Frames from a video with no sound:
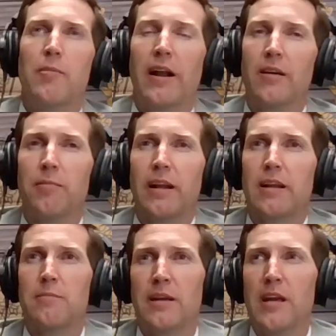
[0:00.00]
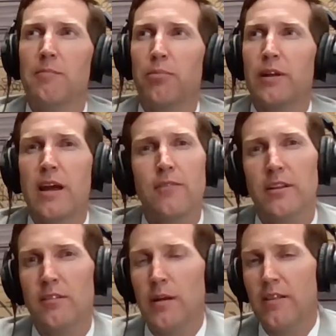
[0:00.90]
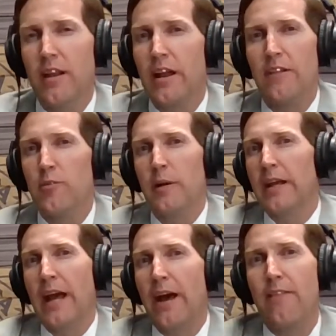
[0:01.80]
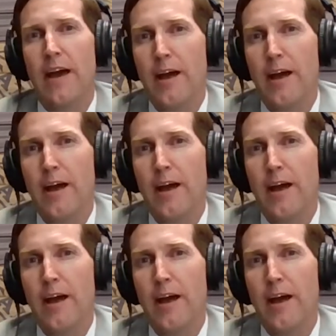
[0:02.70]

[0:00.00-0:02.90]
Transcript: But it became pretty evident to me that not everybody had